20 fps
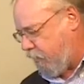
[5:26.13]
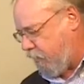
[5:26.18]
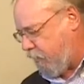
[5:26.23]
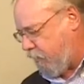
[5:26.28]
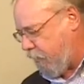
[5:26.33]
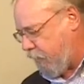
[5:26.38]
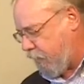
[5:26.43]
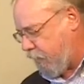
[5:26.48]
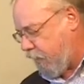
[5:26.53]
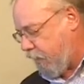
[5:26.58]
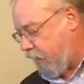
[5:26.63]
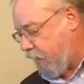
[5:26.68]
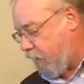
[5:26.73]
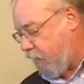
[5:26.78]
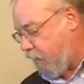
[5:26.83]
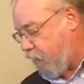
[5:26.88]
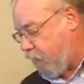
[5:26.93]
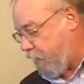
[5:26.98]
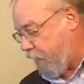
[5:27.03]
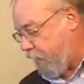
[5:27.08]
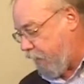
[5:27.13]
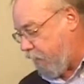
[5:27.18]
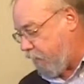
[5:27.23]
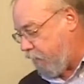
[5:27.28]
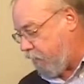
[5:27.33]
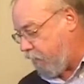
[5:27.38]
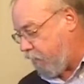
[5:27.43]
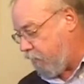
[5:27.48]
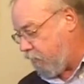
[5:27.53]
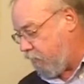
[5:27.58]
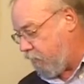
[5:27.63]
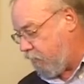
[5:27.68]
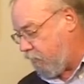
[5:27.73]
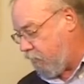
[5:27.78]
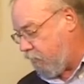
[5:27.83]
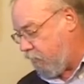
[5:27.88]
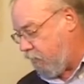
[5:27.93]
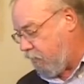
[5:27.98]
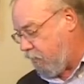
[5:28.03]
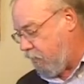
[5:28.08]
He must not know better.
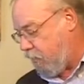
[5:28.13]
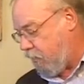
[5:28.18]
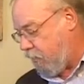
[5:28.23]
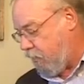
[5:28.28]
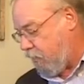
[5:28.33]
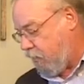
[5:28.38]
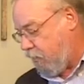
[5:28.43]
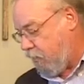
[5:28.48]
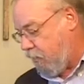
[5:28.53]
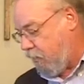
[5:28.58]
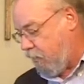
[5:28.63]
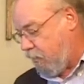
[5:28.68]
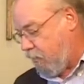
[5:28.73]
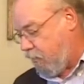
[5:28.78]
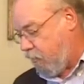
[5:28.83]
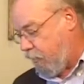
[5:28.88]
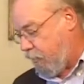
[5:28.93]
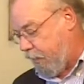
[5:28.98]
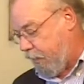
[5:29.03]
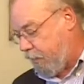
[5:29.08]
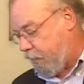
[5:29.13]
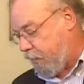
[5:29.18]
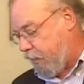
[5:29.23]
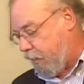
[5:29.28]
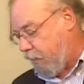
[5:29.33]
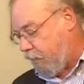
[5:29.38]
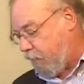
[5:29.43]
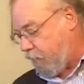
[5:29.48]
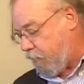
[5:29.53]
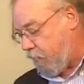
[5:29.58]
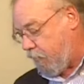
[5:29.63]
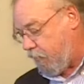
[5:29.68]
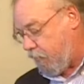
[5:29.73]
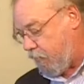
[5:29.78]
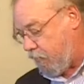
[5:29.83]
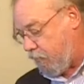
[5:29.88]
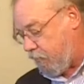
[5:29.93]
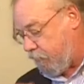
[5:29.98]
We better tell him.